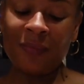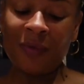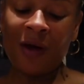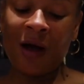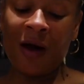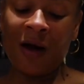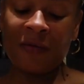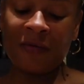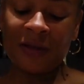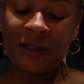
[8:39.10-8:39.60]

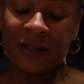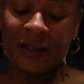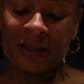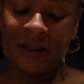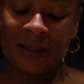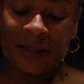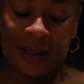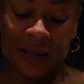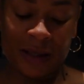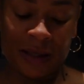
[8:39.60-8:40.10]
off its
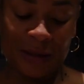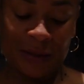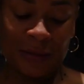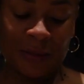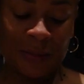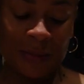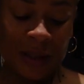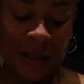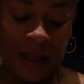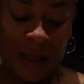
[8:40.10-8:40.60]

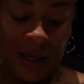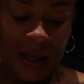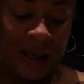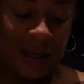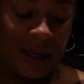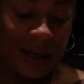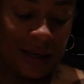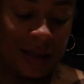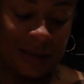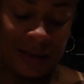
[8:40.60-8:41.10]
stem
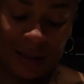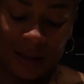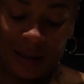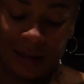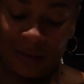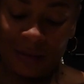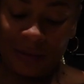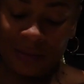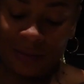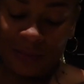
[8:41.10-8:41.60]
because I
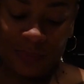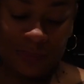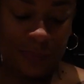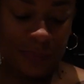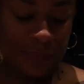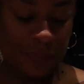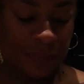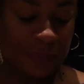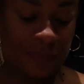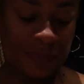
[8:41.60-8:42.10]

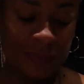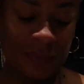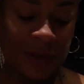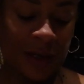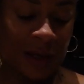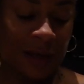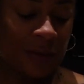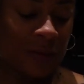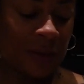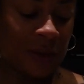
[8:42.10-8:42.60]

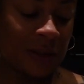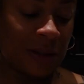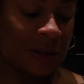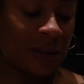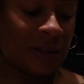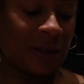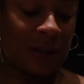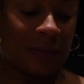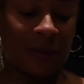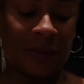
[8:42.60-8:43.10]
don't want
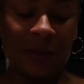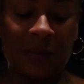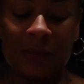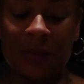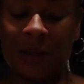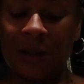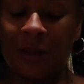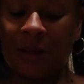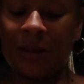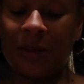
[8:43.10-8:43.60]
stems in
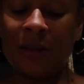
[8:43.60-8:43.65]
mine.